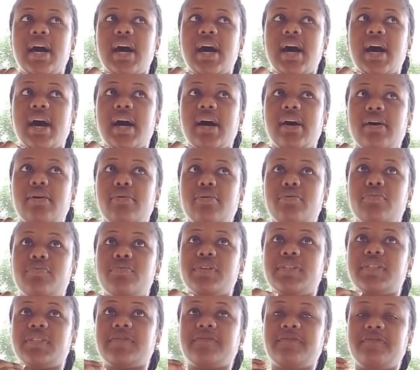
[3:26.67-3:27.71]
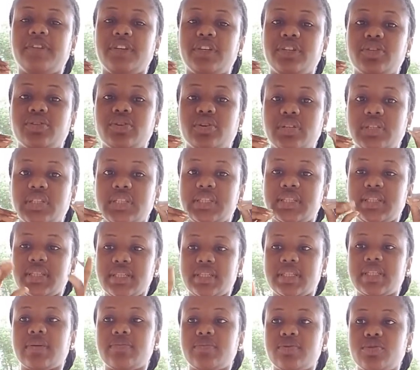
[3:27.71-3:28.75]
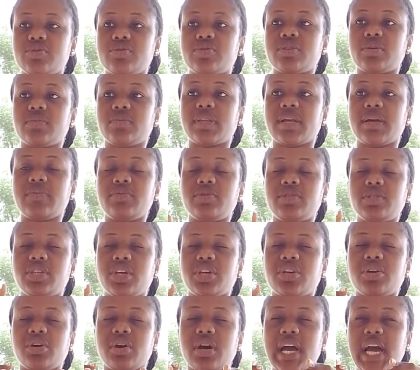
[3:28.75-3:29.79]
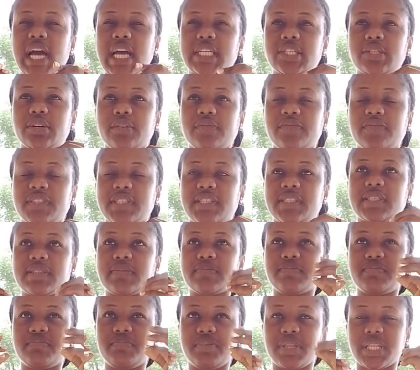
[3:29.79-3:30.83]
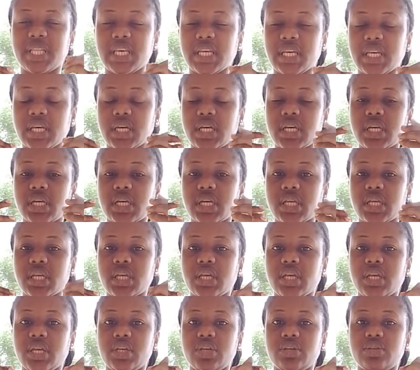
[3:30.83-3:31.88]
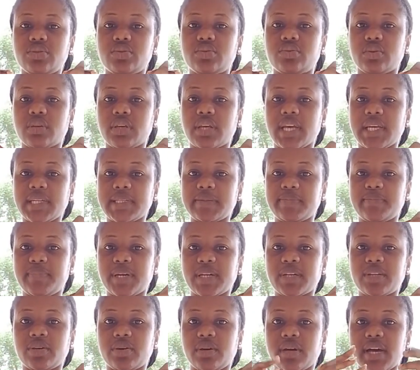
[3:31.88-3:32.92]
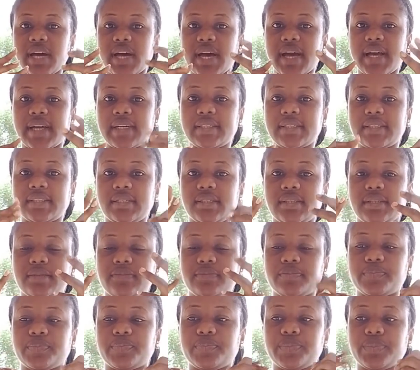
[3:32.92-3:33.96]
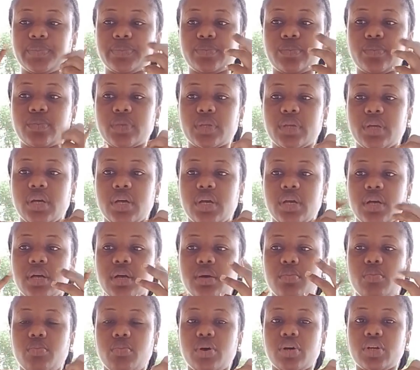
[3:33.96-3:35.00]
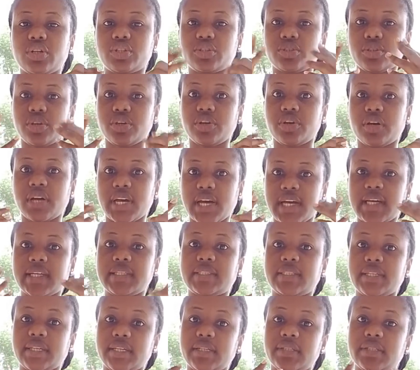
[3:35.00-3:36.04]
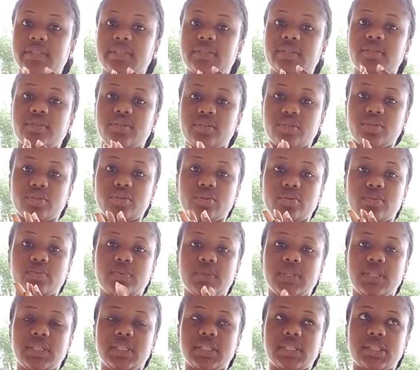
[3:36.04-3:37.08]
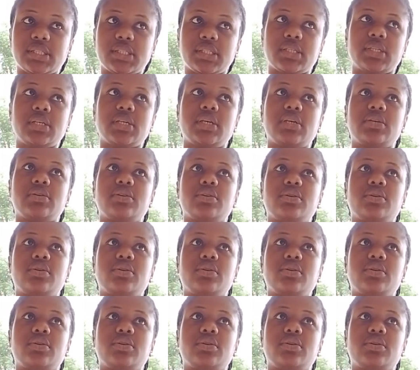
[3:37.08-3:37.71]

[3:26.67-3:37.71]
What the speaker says: are always fixed on the system. So sometimes you take your eyes off it, blink to get back your eyes, the moisture in your eyes, yes. So please